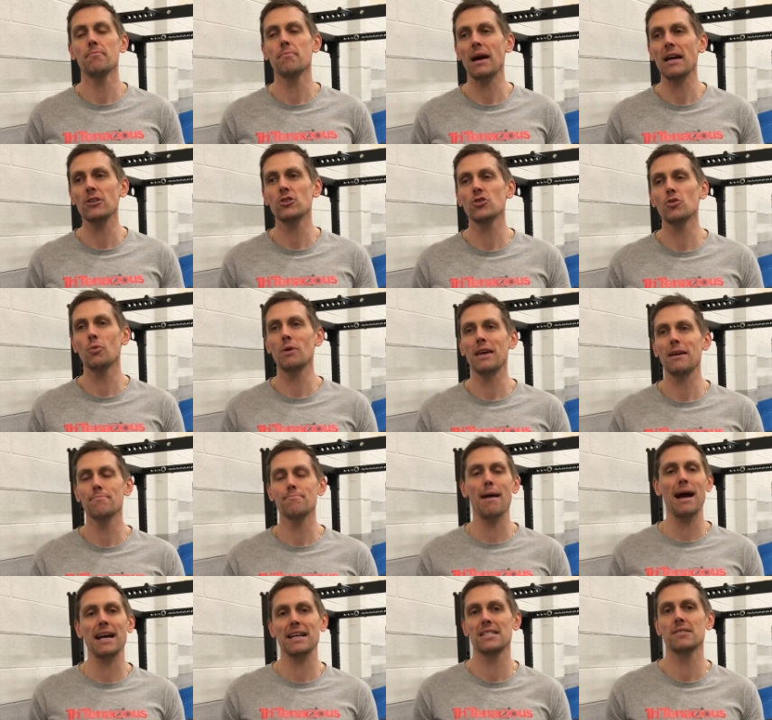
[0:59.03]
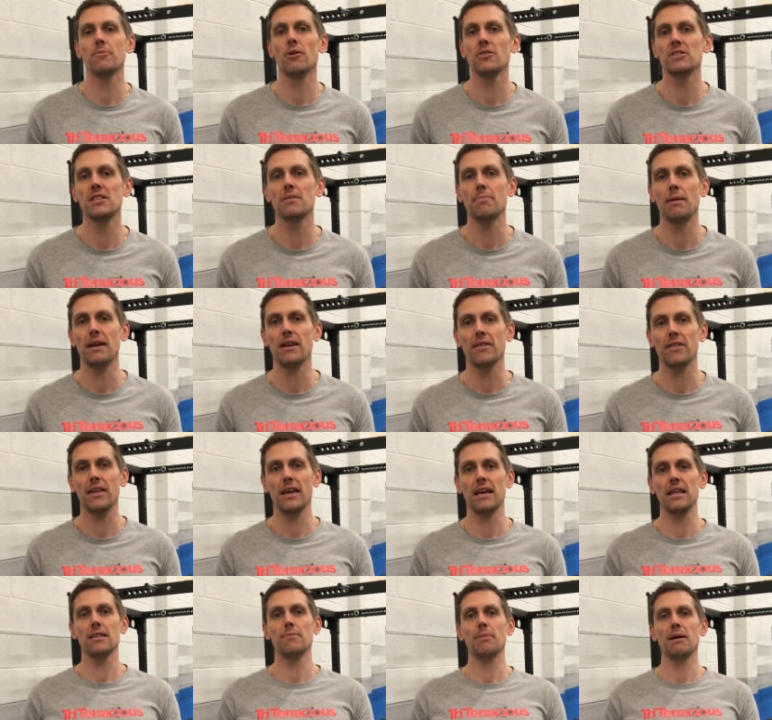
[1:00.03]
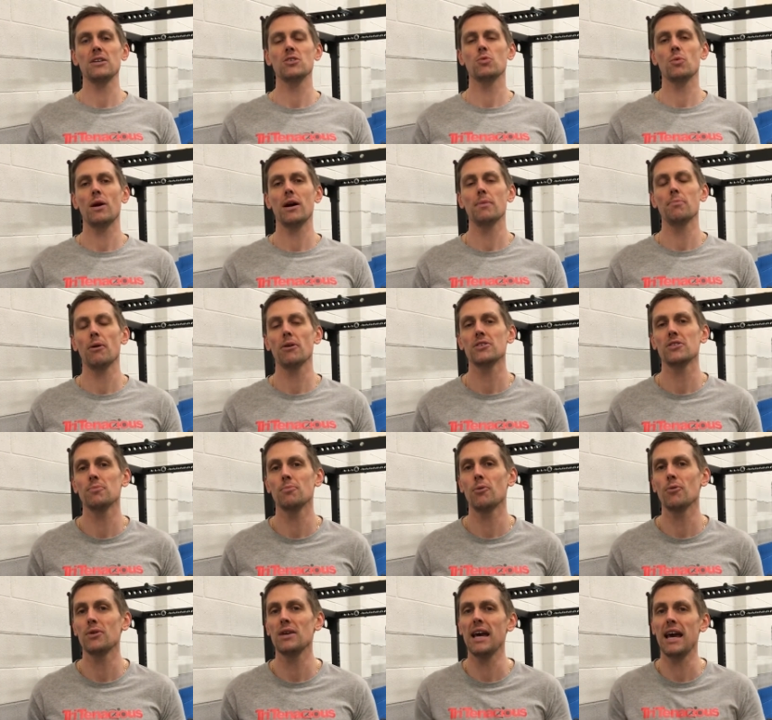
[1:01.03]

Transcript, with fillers: make sure we can maximise the benefit in the best way possible.